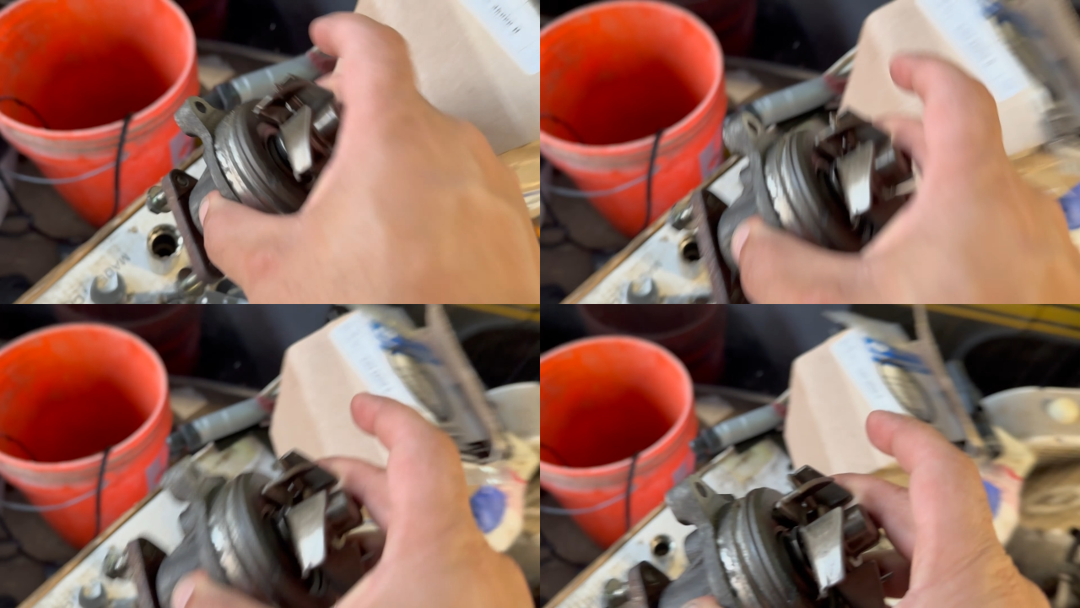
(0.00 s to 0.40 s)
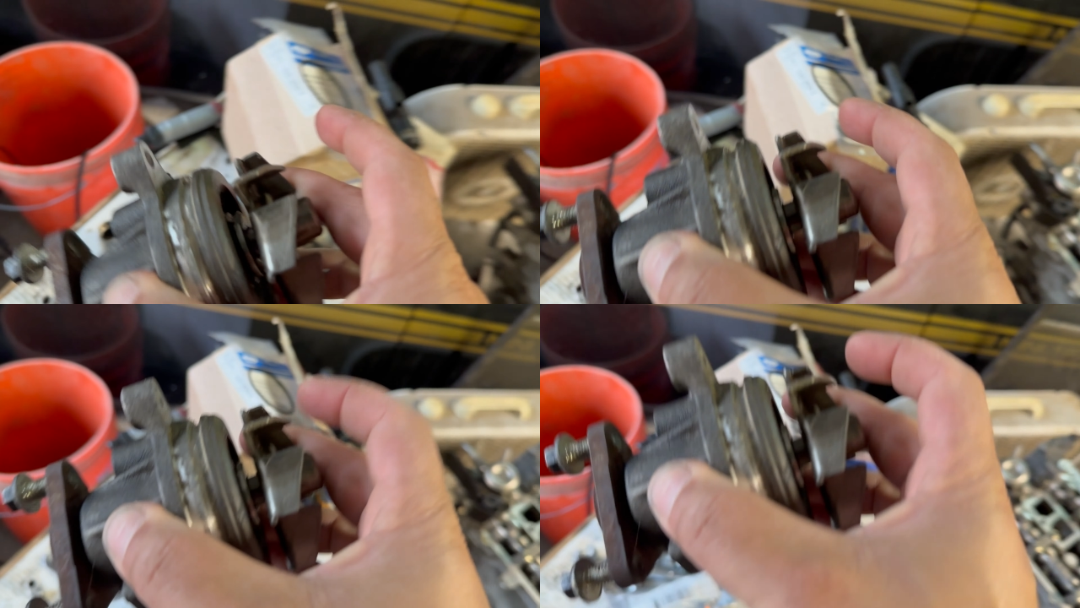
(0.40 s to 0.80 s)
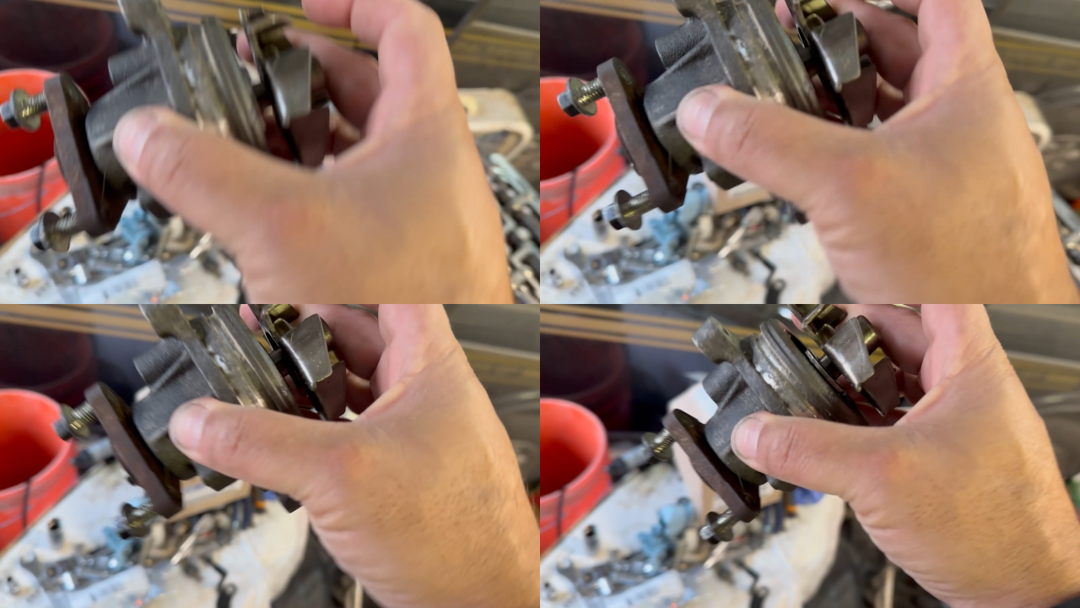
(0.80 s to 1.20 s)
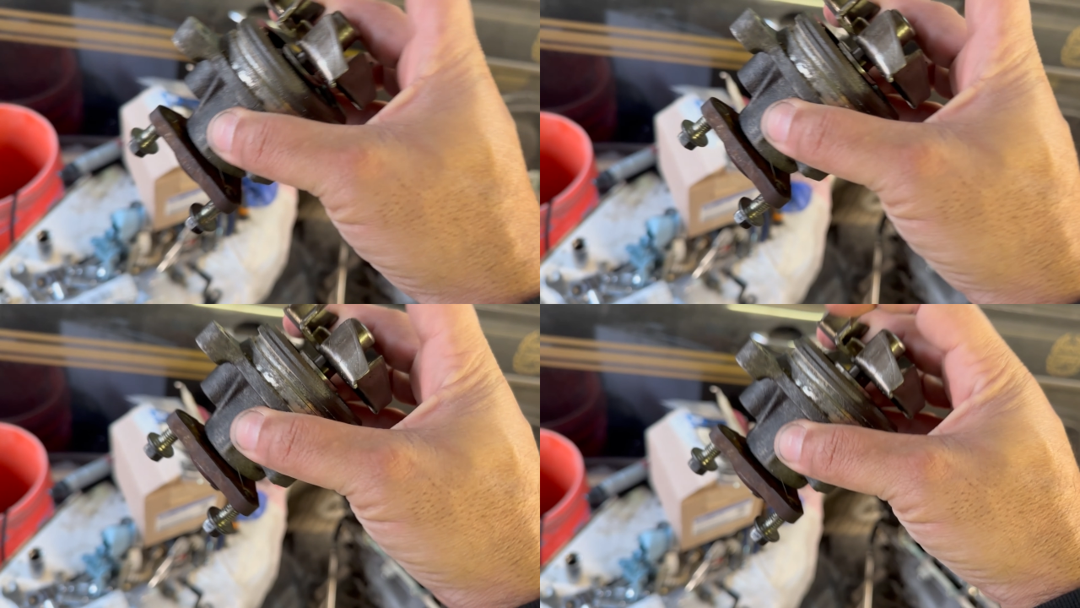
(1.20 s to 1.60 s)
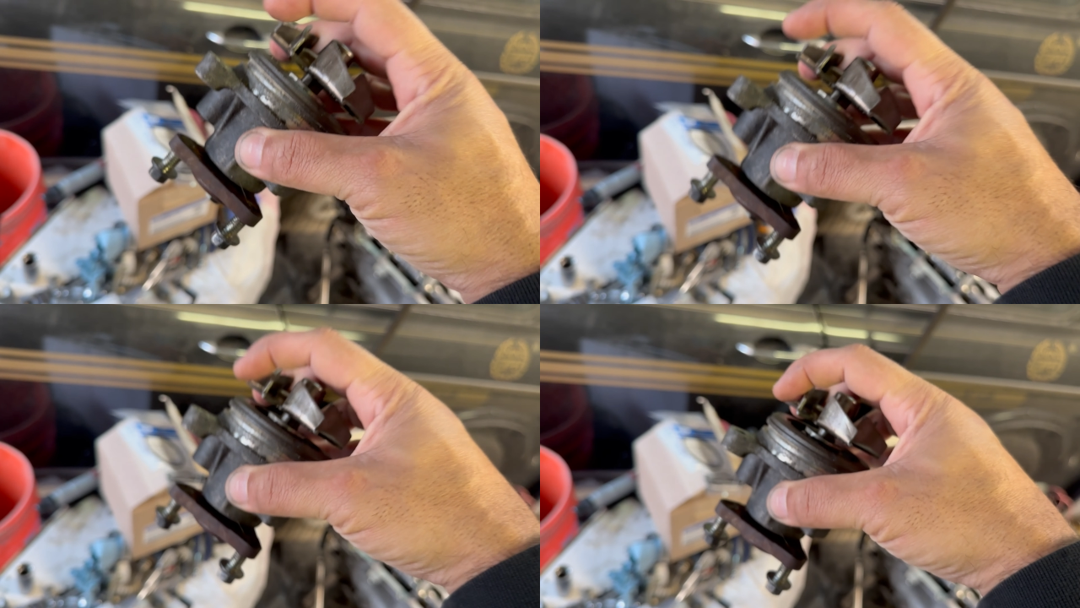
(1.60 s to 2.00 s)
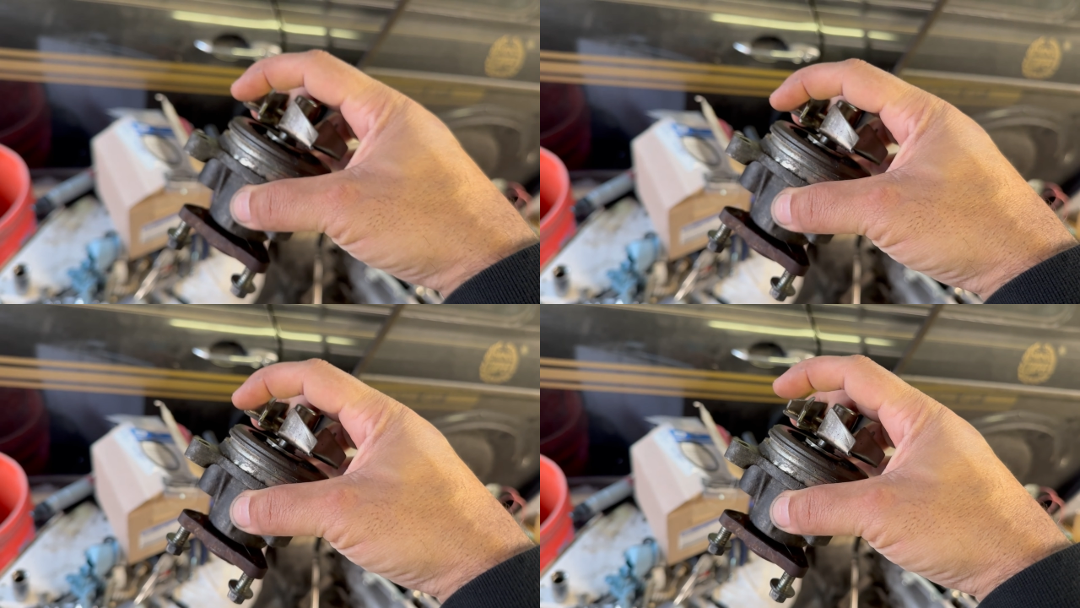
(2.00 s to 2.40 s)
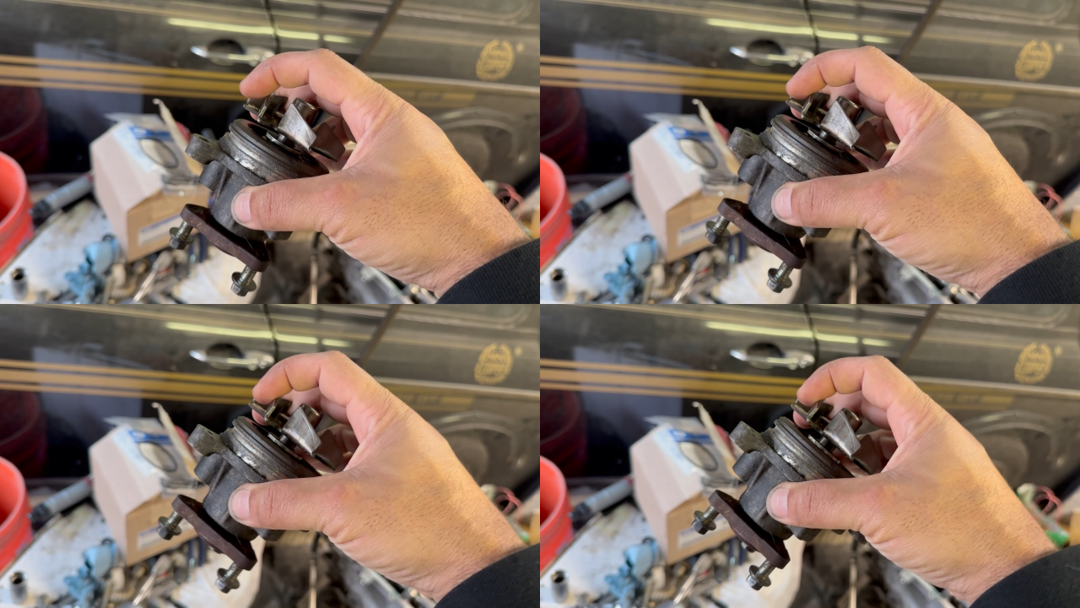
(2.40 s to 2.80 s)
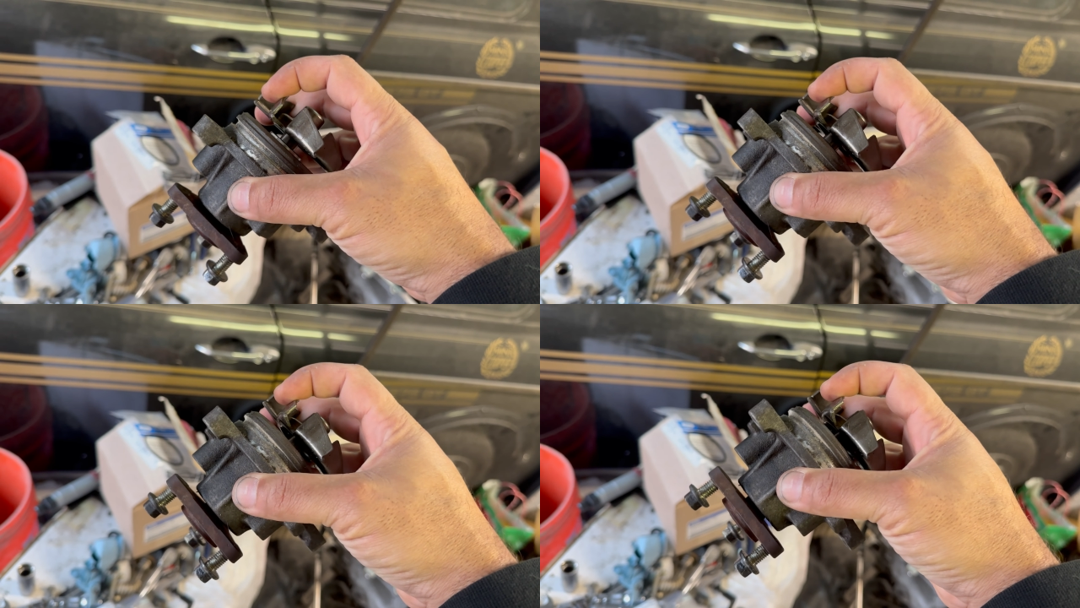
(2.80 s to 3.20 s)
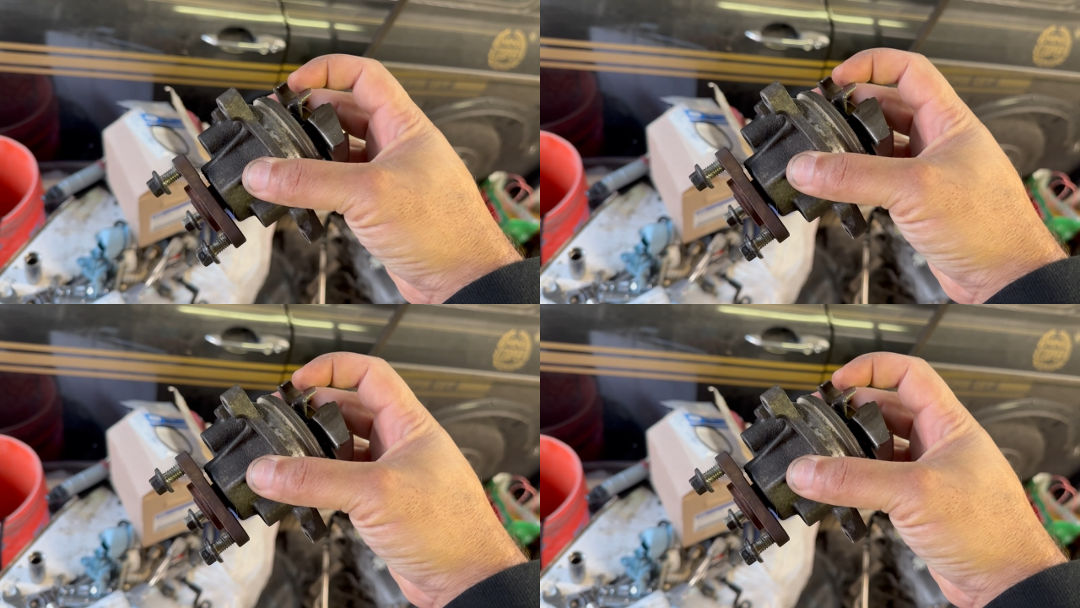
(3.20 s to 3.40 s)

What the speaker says: No face is visible, so there are no lips to read.